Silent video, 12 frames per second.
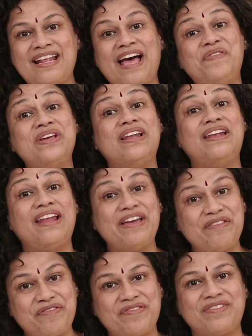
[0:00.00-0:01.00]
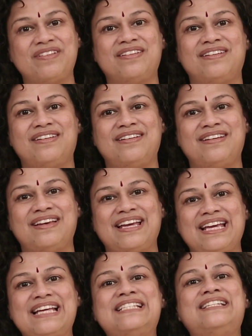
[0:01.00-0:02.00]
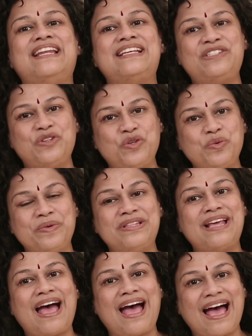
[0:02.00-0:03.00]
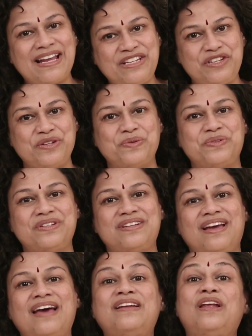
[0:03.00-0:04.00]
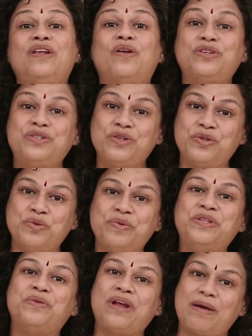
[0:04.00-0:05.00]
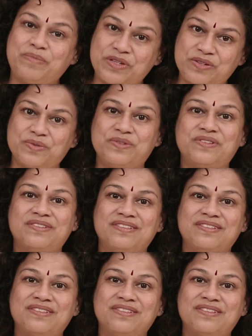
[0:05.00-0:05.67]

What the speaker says: that having a life is less to do with attitude and a lot to do with your aptitude.